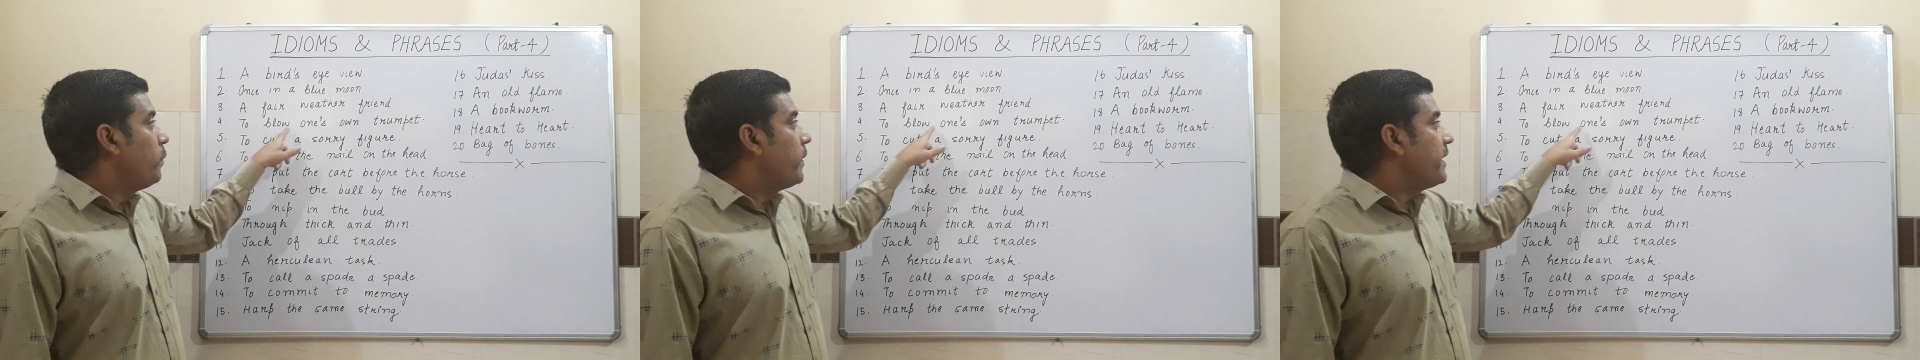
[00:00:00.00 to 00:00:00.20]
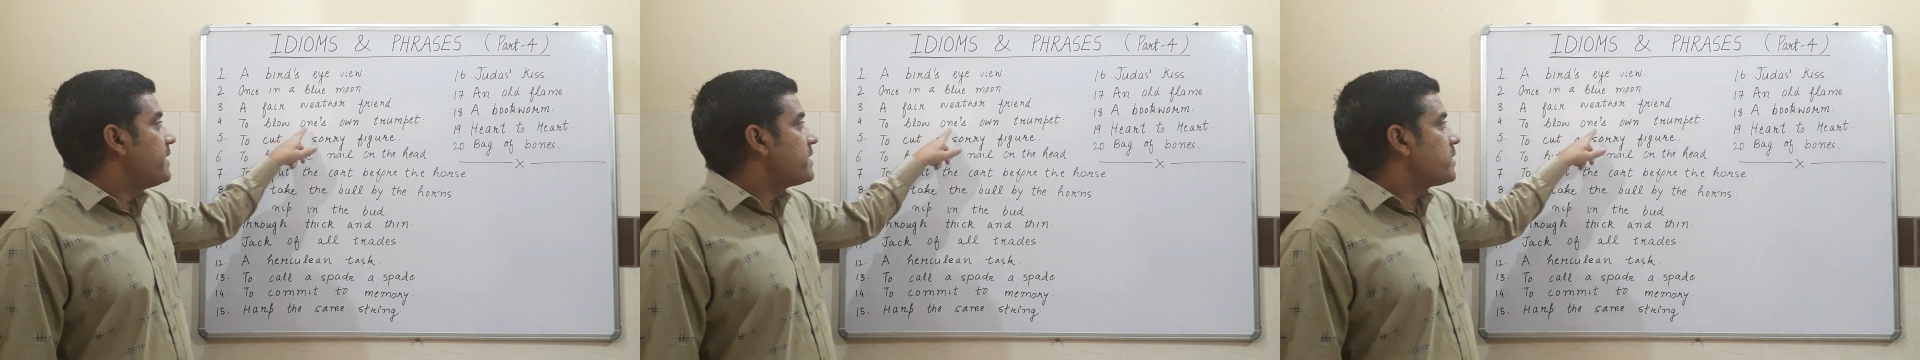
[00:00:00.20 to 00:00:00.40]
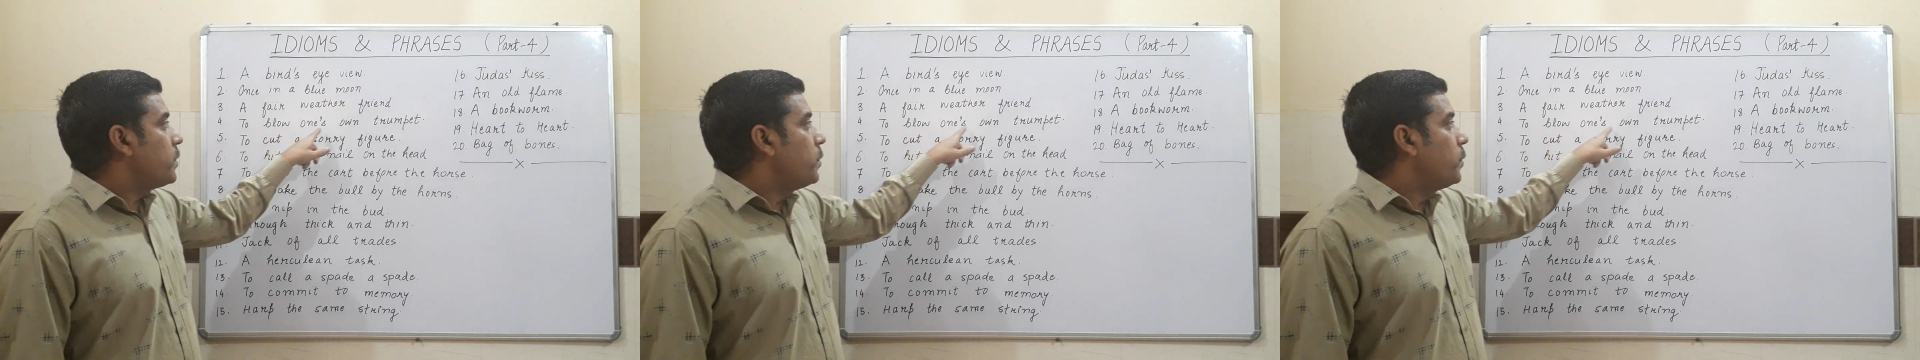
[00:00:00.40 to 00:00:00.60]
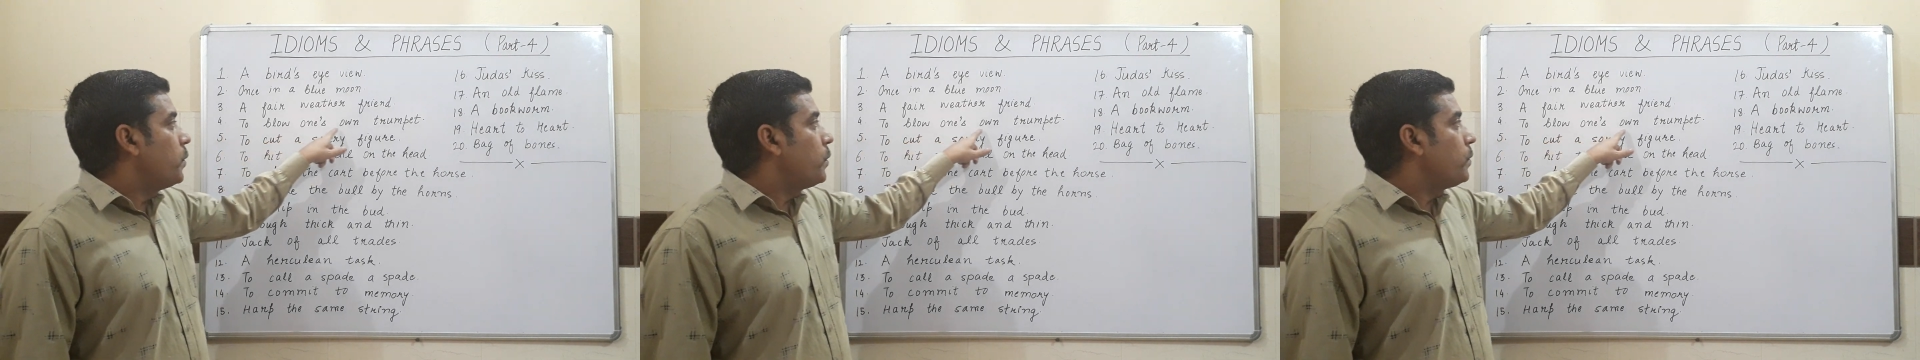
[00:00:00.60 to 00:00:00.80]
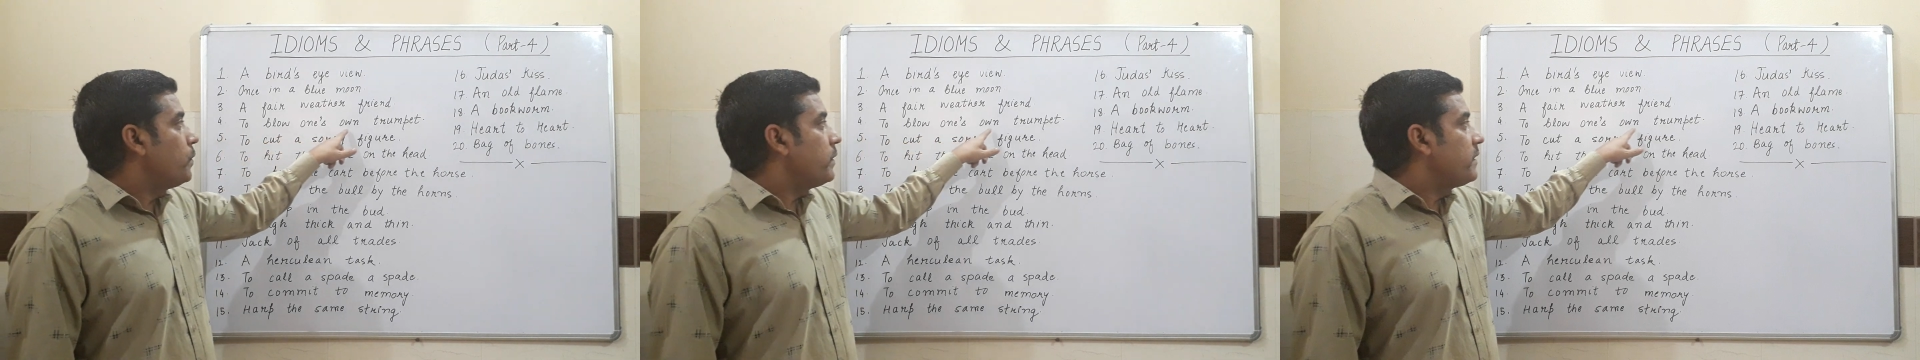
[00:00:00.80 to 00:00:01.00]
one's
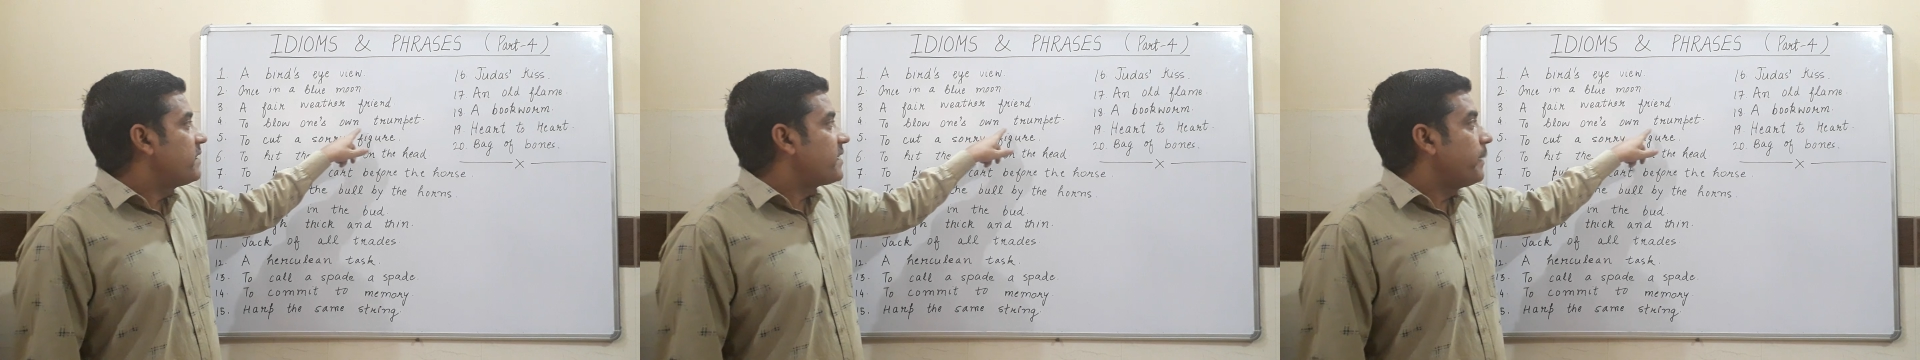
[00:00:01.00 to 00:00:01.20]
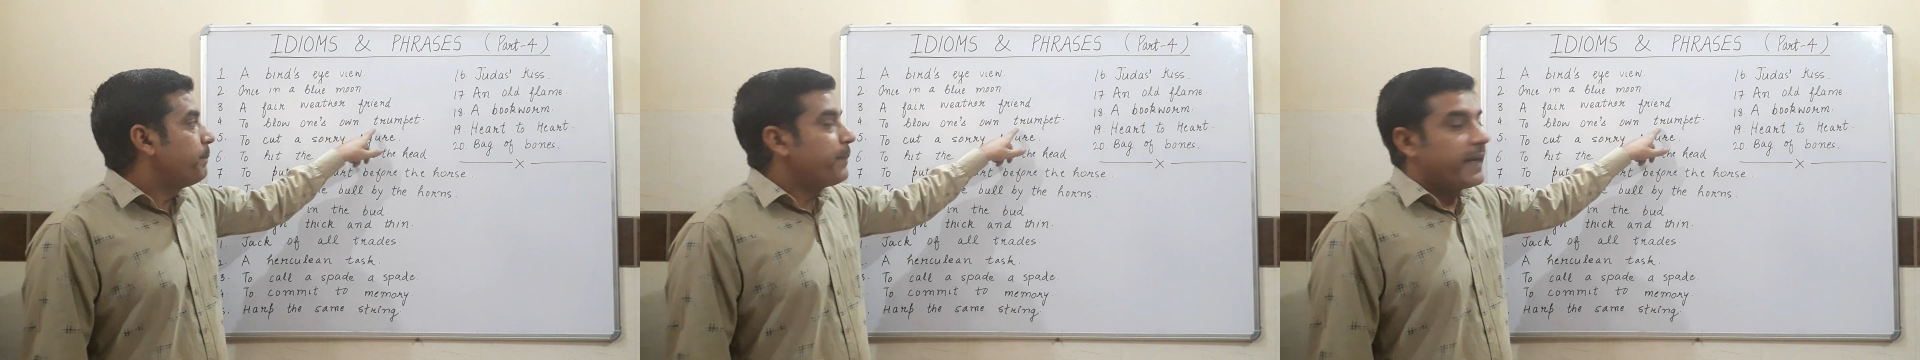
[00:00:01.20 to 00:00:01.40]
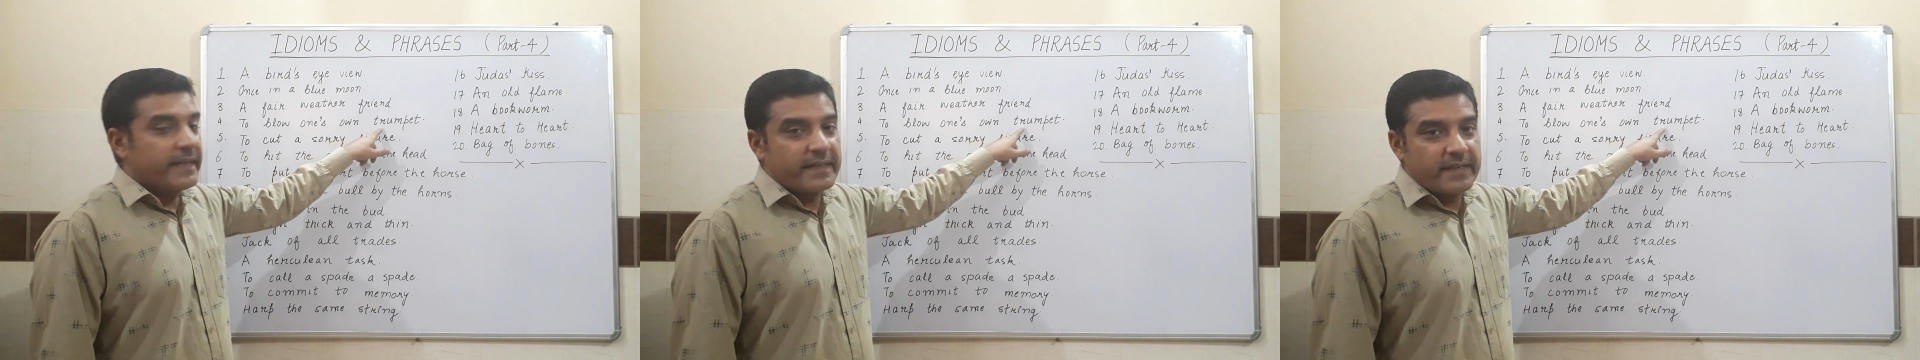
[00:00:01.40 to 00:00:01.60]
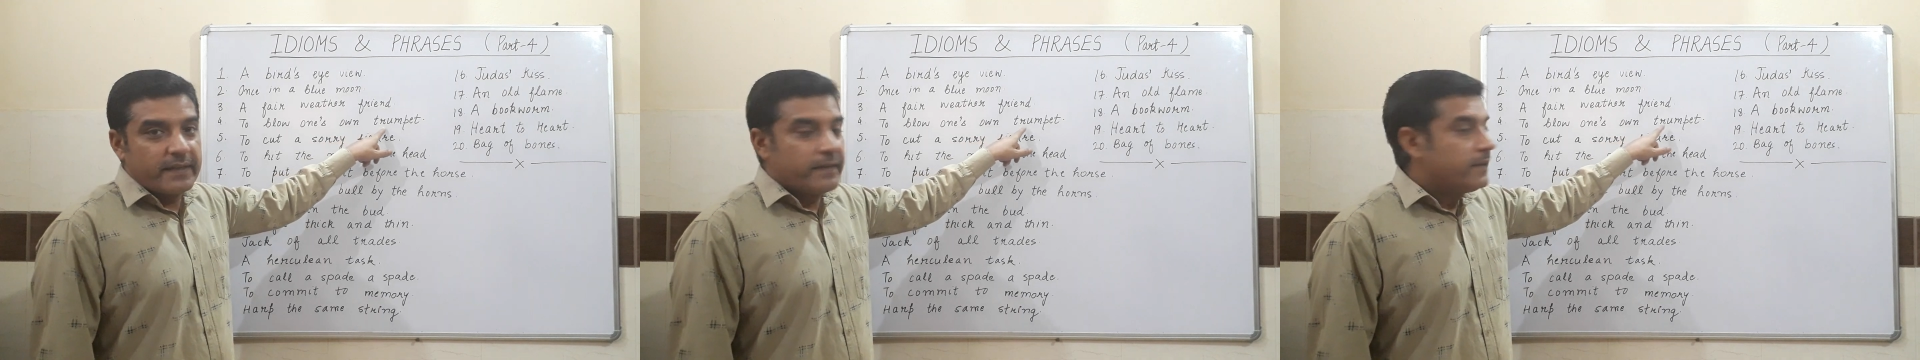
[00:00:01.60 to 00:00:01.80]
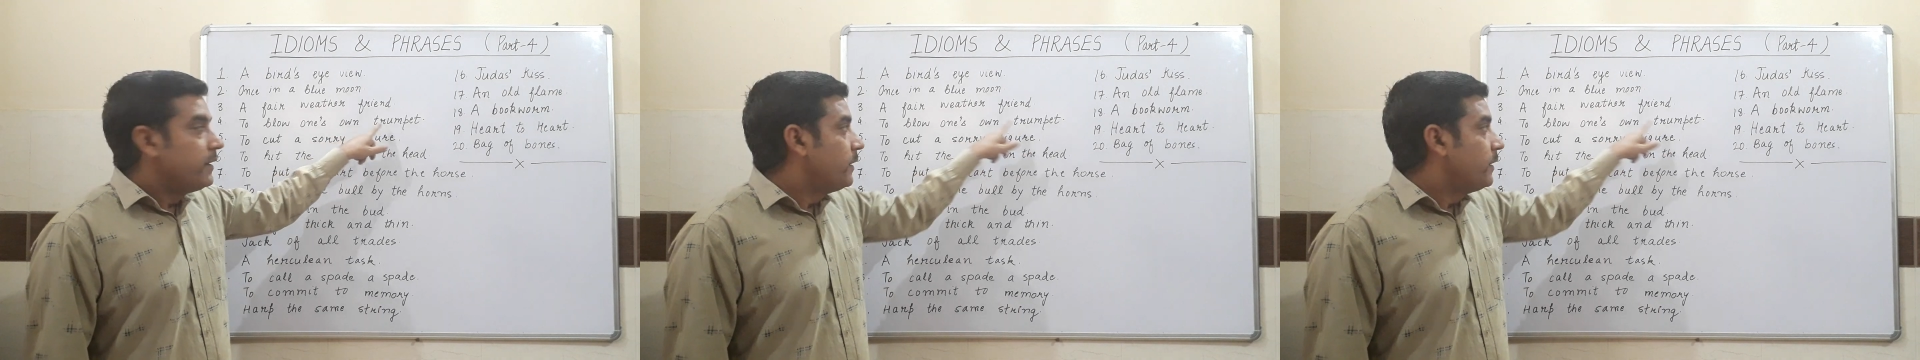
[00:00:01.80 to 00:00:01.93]
own trumpet.